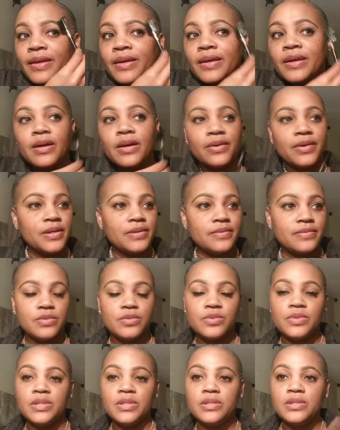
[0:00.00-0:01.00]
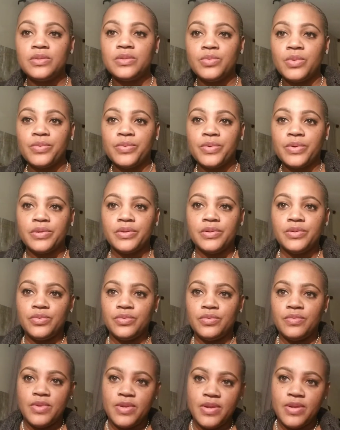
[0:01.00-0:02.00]
All right, so this is what we're going to do
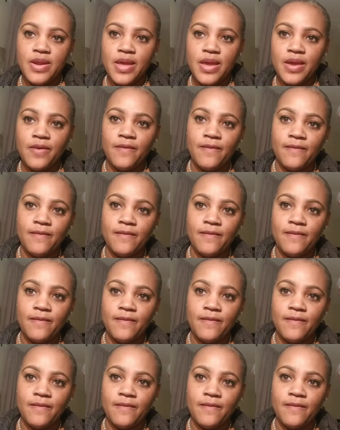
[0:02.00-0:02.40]
now.